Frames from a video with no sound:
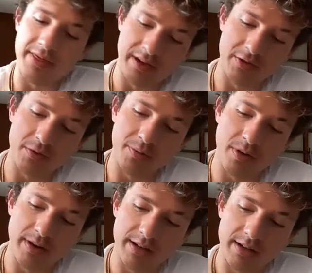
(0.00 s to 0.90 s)
and then you
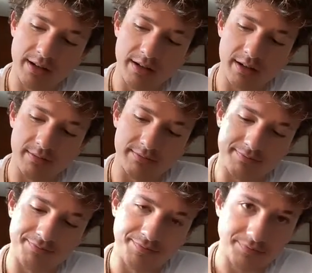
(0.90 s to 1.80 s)
put
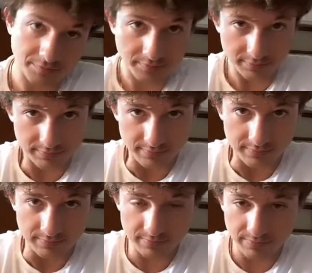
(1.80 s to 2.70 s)

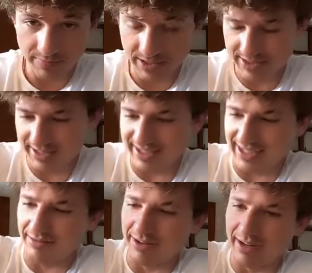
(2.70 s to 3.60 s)
this. It's
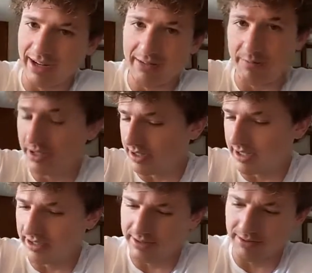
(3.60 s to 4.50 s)
like a very. I have big
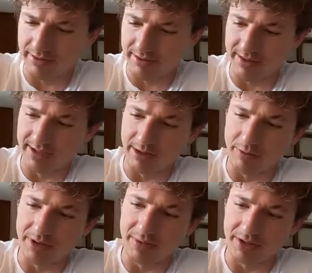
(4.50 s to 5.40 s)
hands, so this is like a
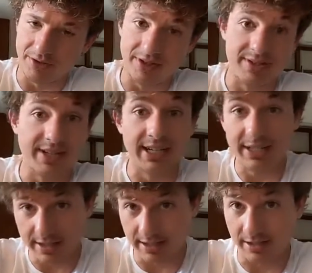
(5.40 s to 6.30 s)
really big stretch. It's like an
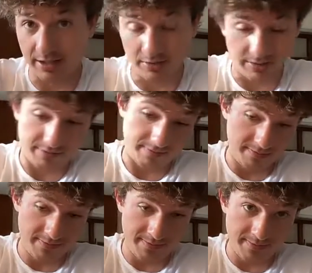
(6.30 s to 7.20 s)
E to it,
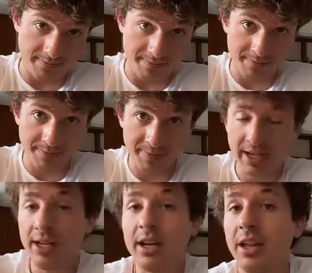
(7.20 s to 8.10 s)

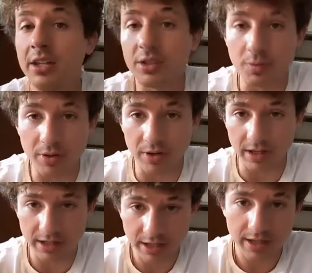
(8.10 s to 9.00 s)
and then you
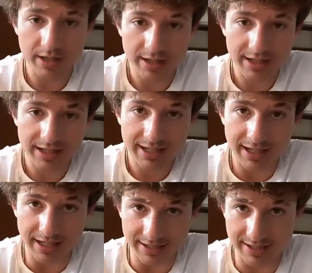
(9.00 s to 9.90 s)
put
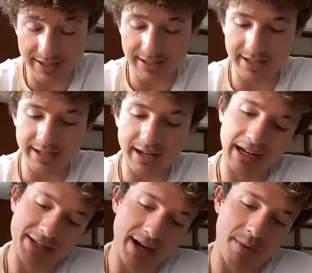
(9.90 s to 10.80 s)
a C
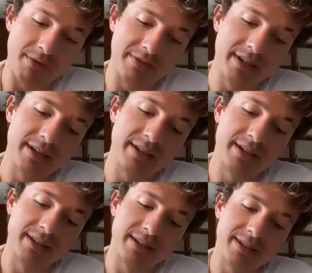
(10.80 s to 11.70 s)
on top of it.
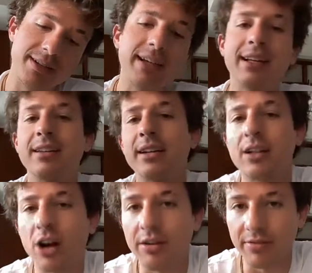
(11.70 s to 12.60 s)
You get like
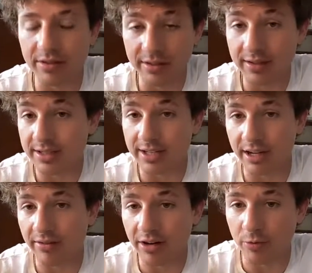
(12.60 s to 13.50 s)
kind of a. This is like
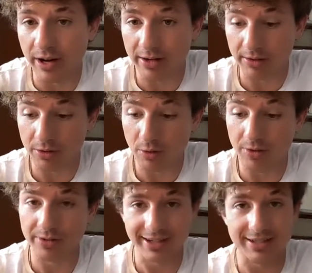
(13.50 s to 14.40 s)
a very regular
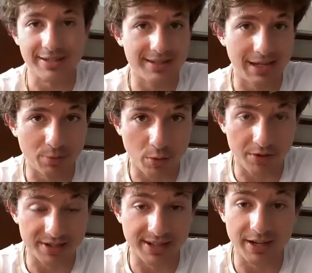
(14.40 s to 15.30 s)
chord, like it's the same
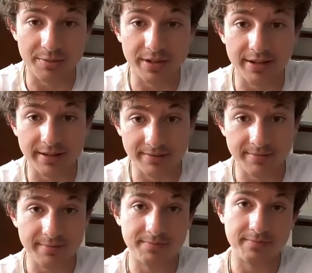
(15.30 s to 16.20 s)
chord as Let It Be. Like
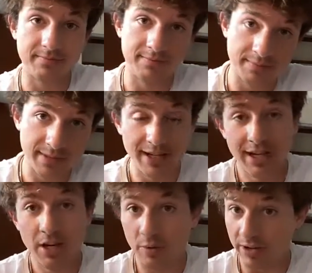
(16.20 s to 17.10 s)

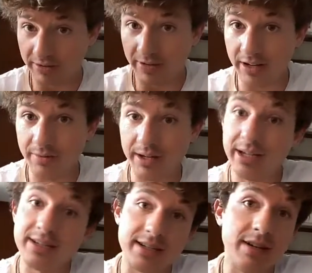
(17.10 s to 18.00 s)
when I find
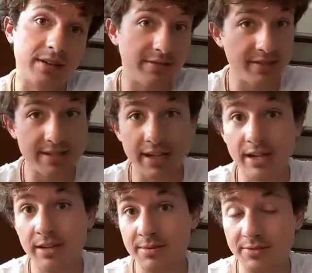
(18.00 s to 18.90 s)
myself in
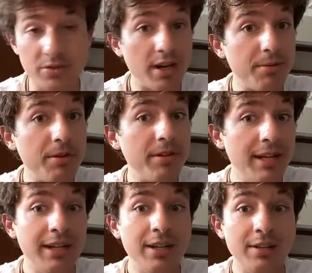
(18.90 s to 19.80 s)
times of trouble,
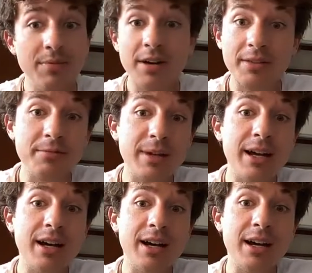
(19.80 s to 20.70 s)
Mother
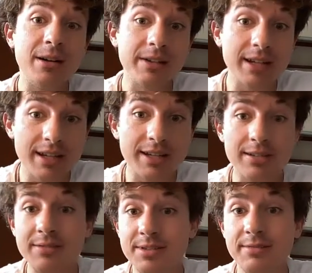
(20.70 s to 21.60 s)
Mary
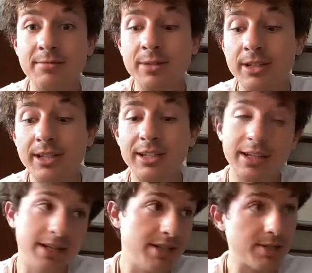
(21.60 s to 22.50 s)
comes to me,
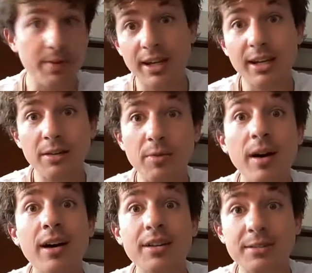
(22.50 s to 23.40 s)
speaking
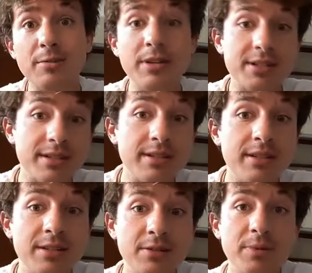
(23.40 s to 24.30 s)
words of
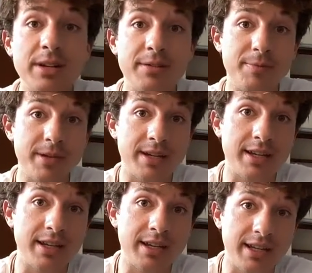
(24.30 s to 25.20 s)
wisdom. Let it
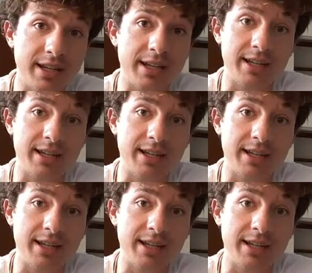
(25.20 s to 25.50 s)
be.